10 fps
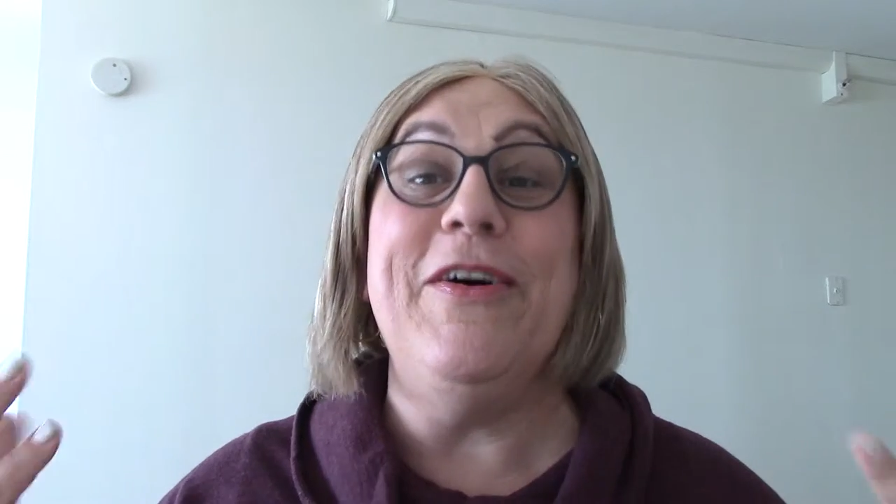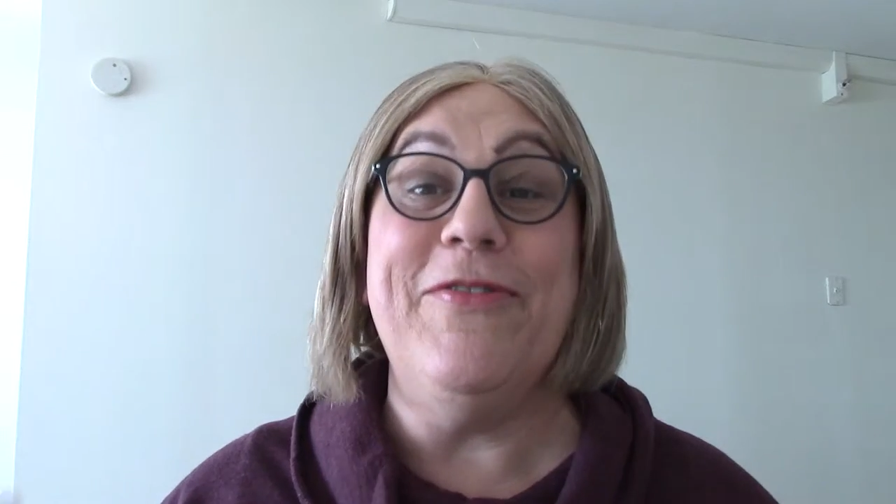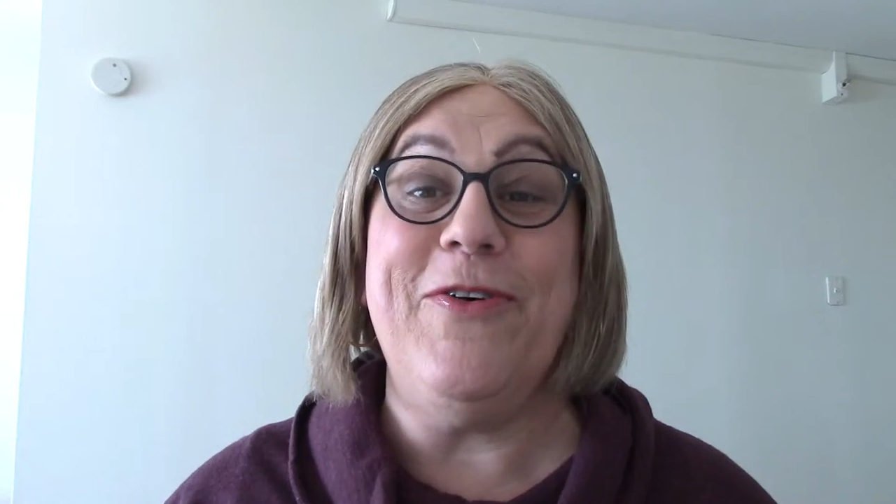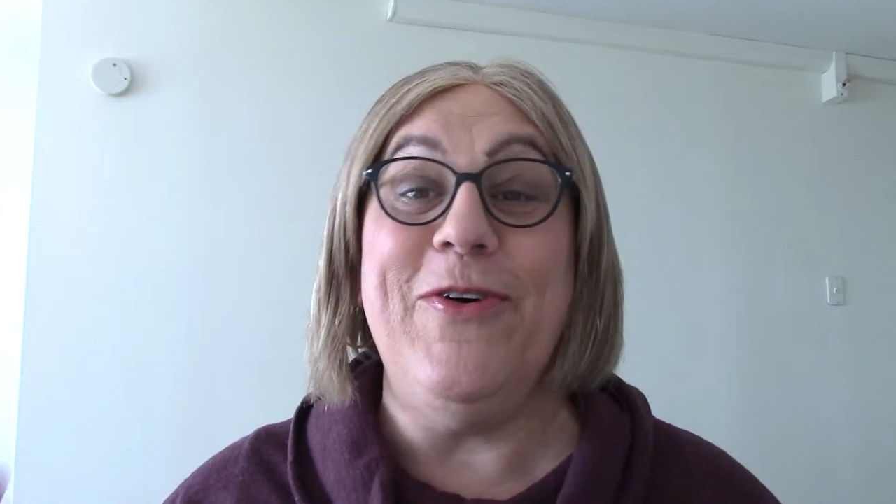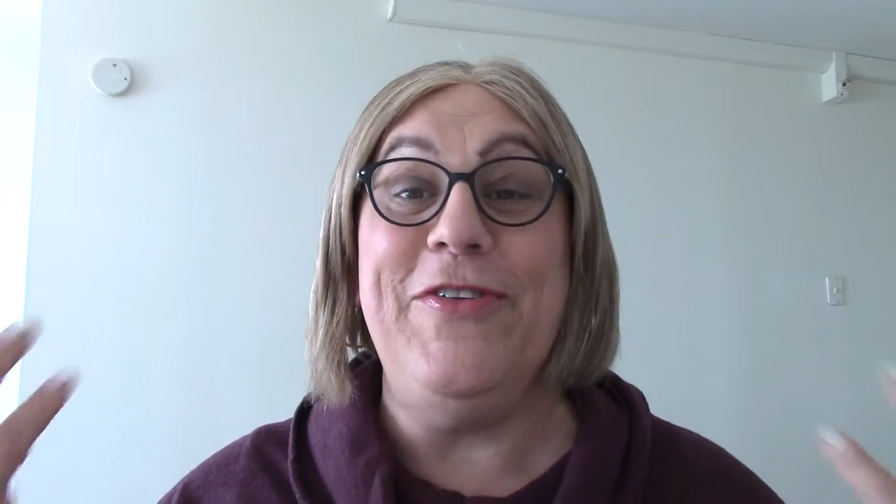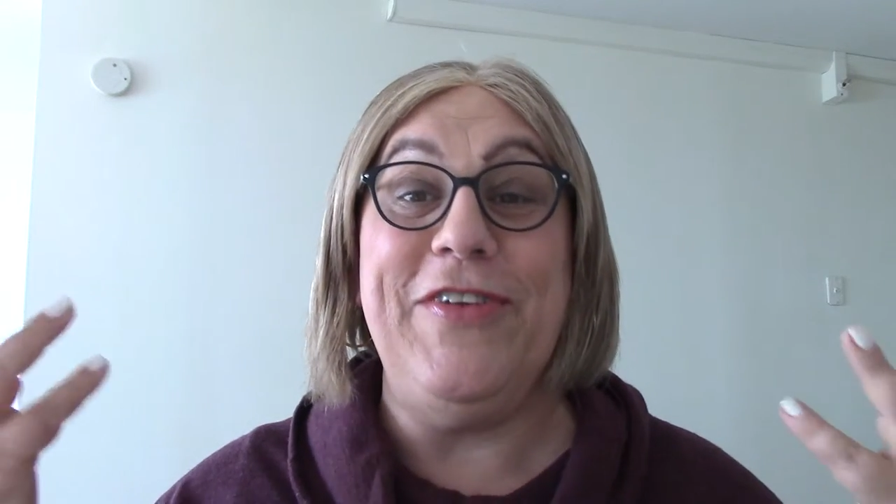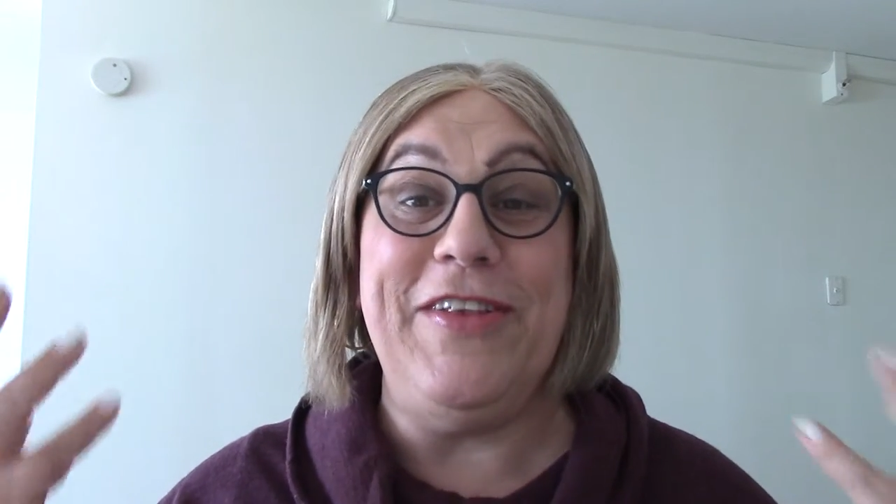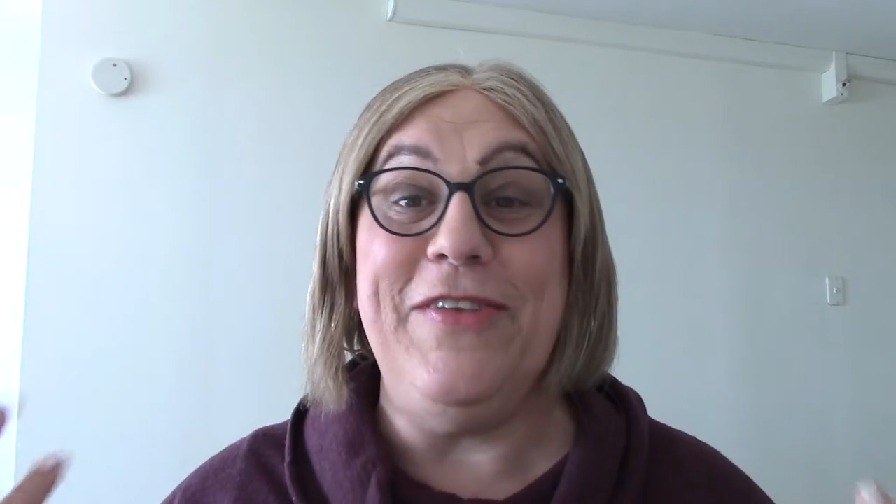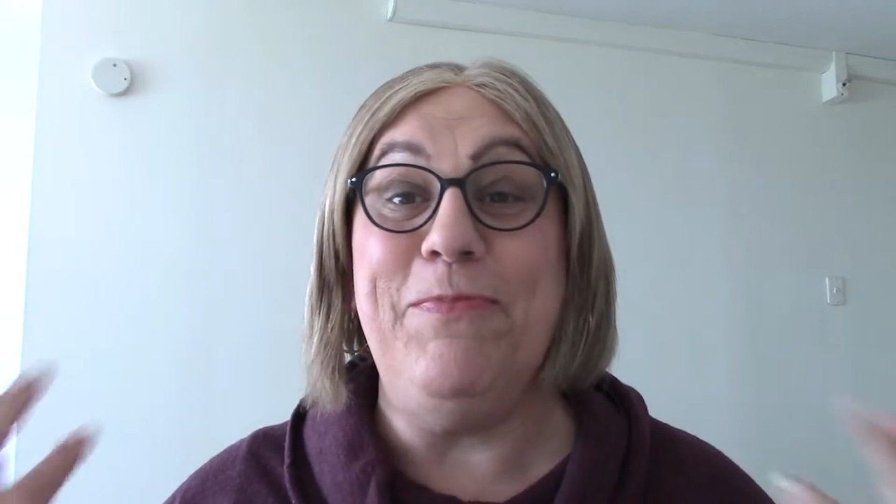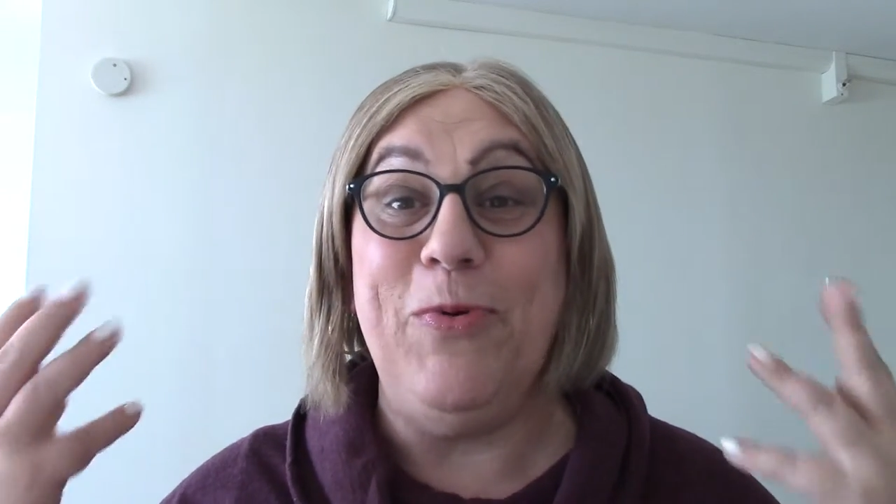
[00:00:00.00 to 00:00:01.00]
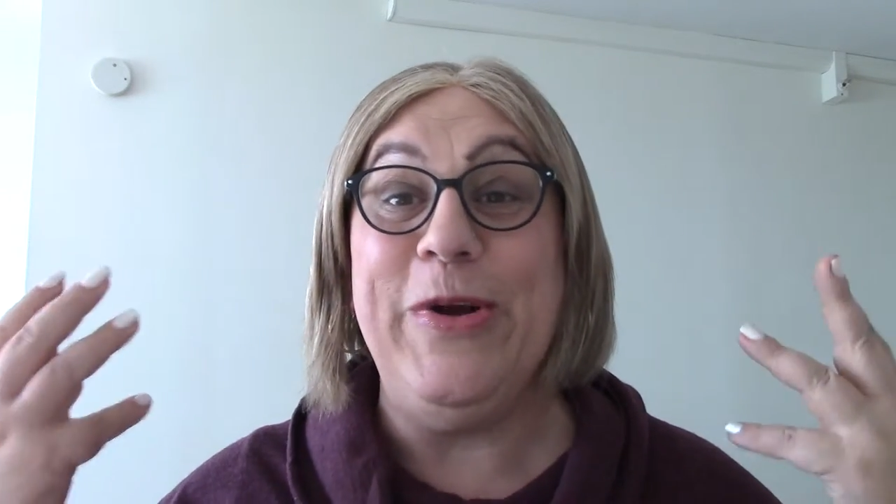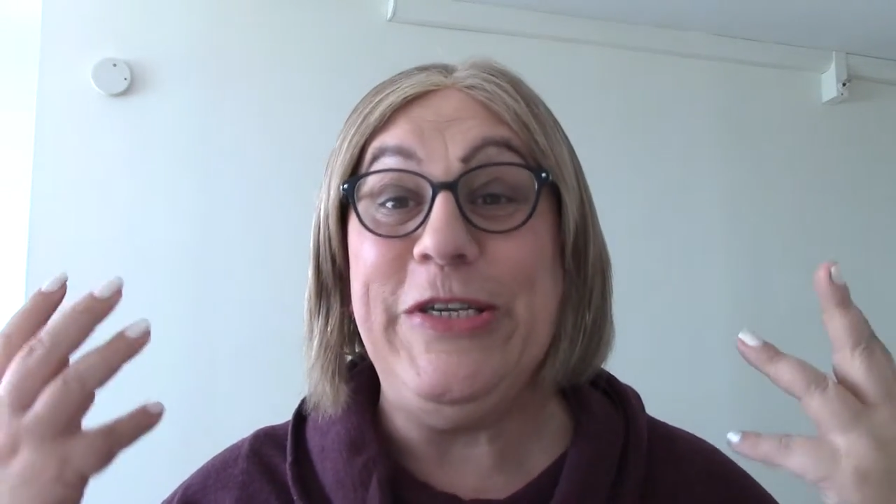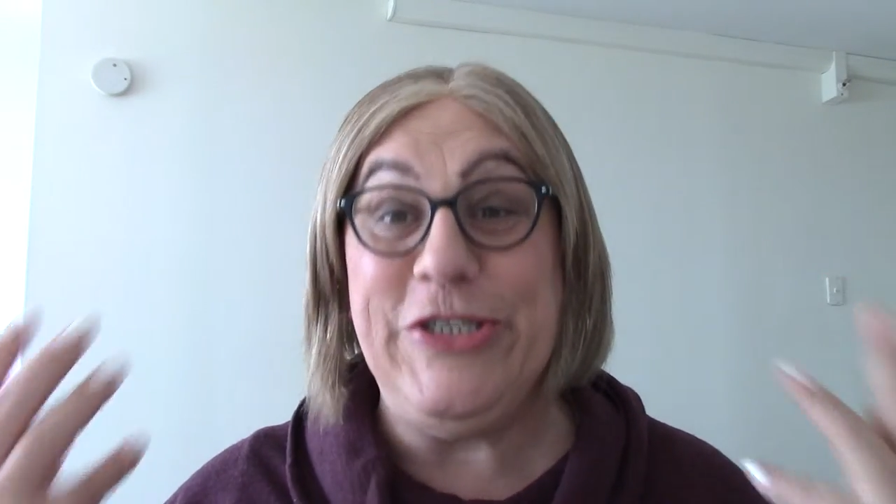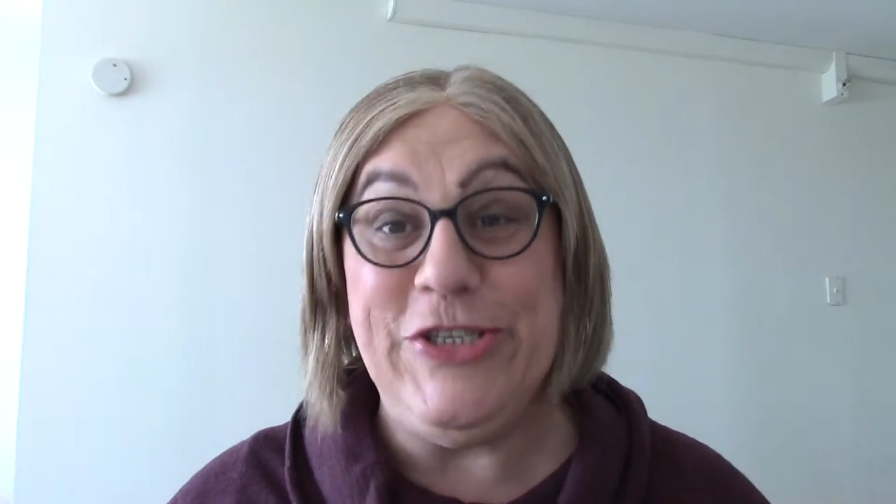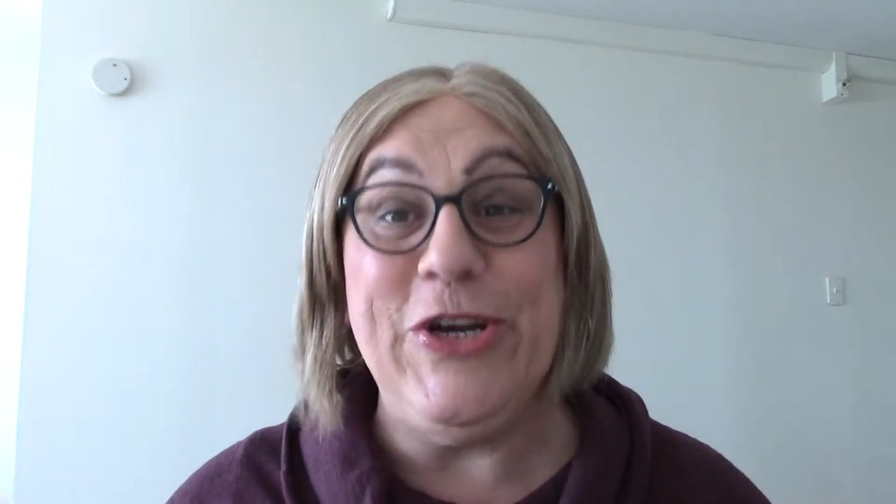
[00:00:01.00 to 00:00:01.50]
of course, at this
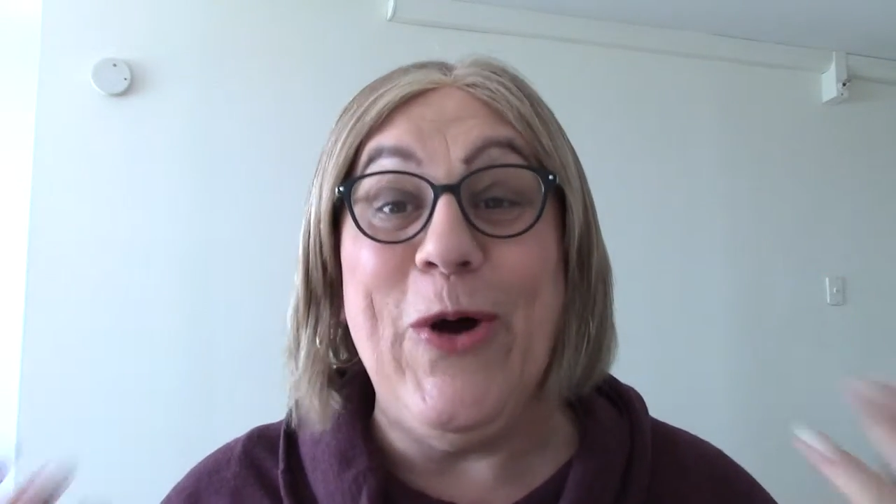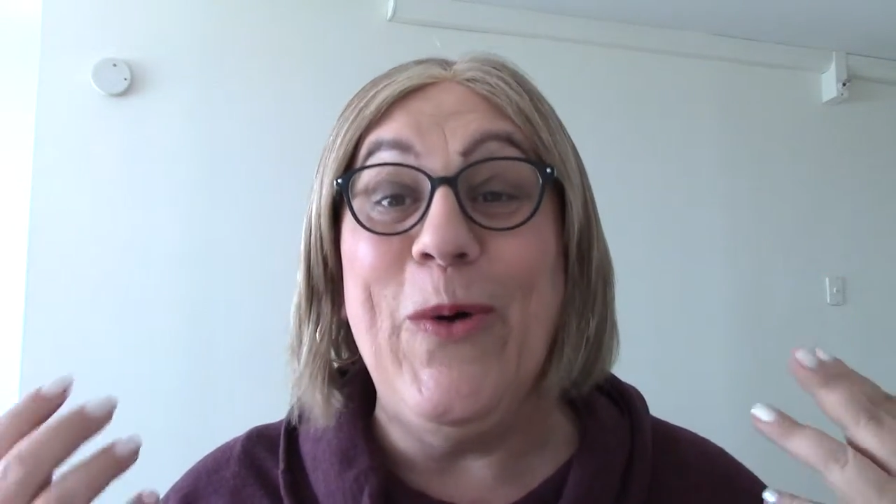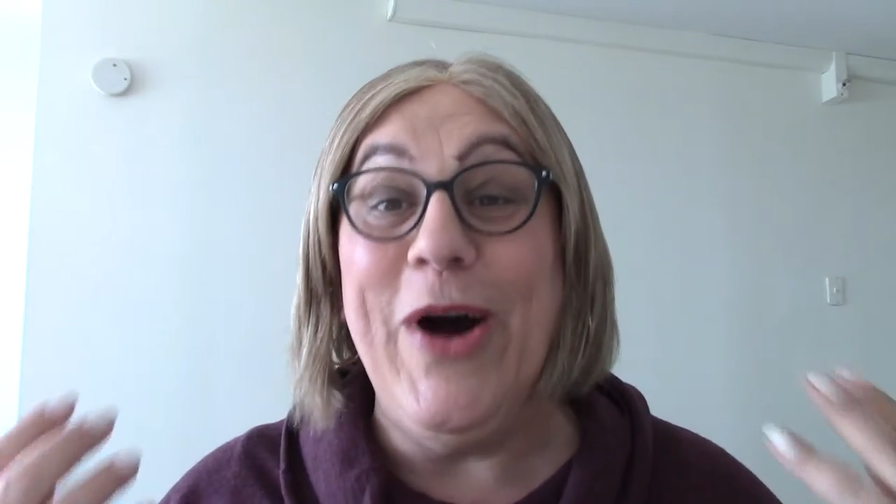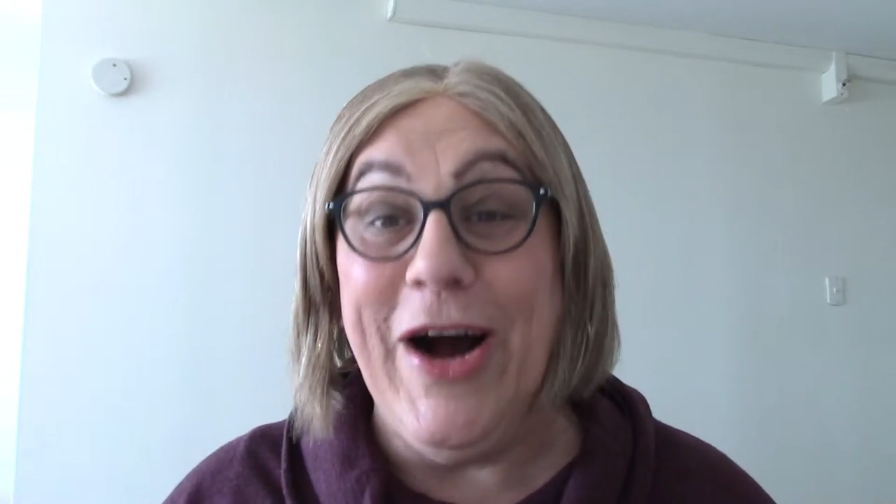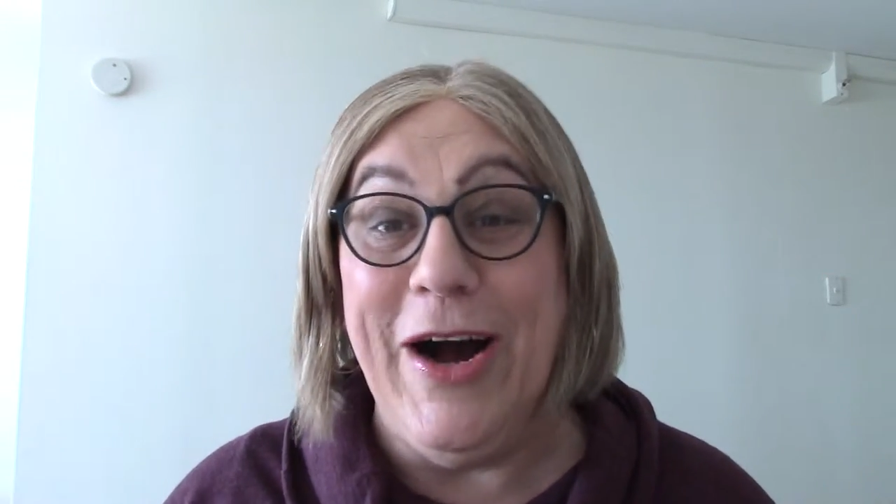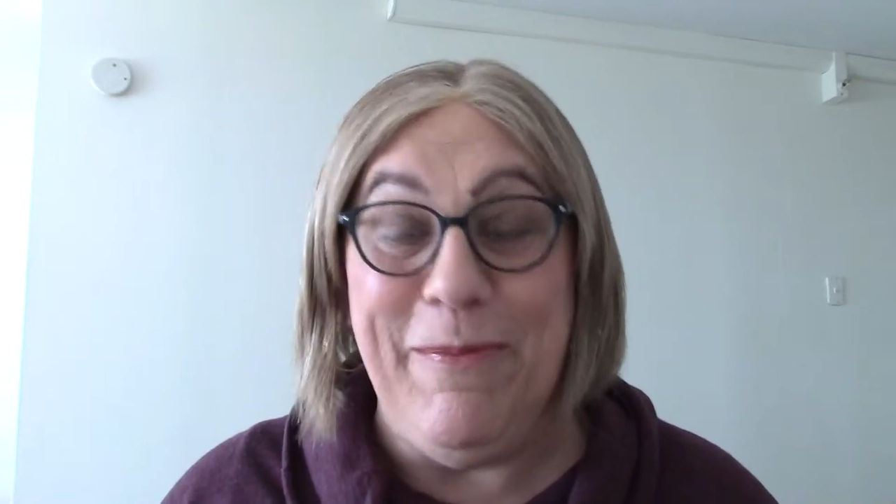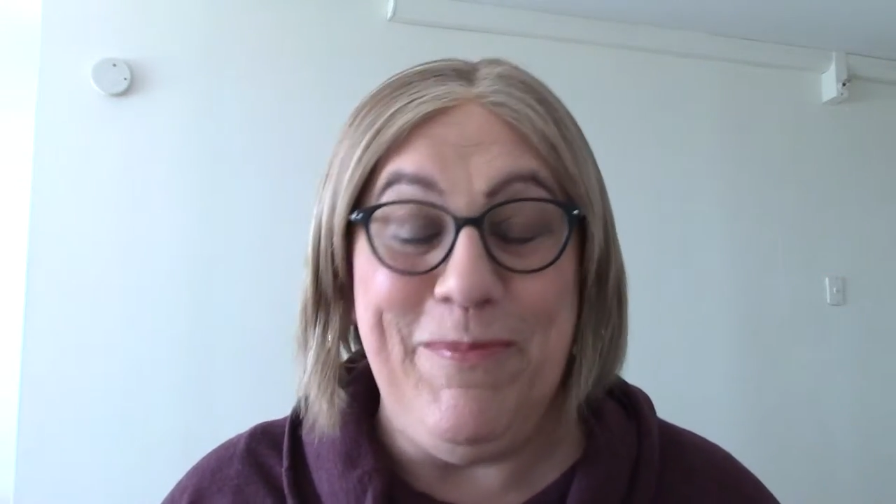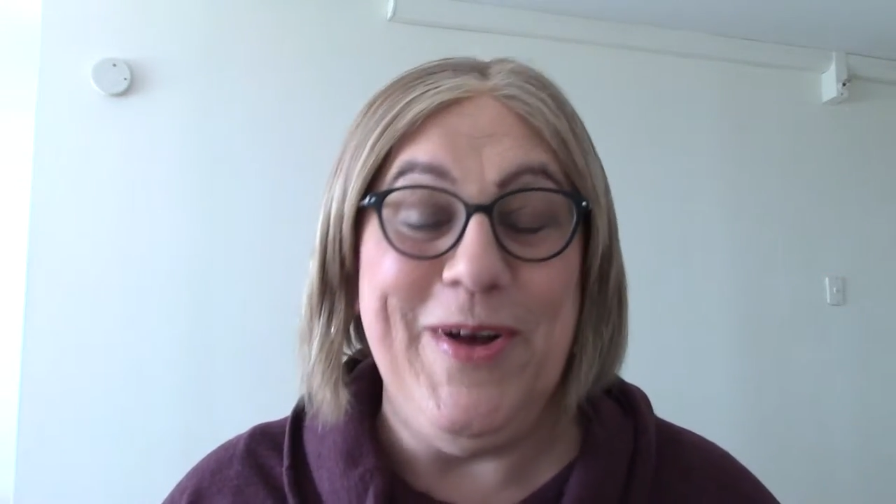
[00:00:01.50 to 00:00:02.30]
point show up.